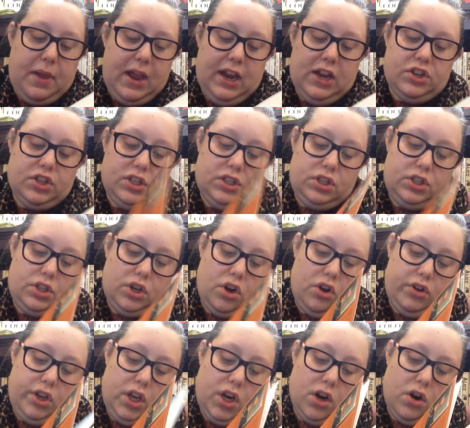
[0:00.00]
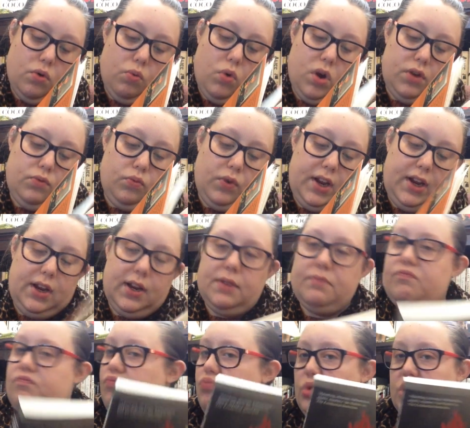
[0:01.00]
pages, so, you know, 1
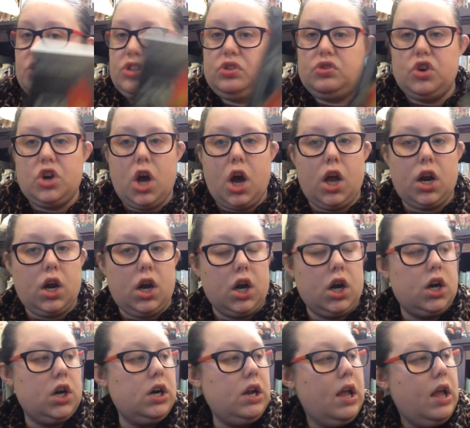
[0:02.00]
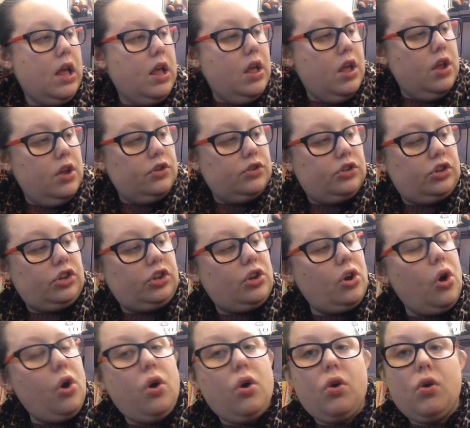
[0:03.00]
read was not hard.
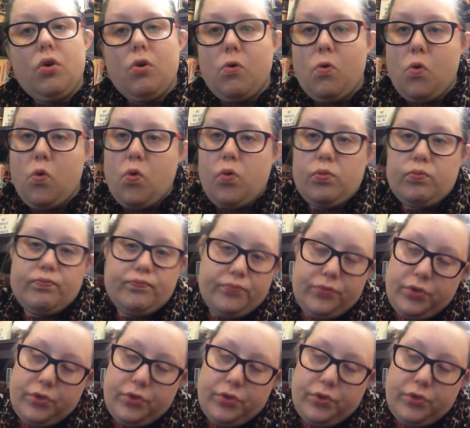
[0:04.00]
So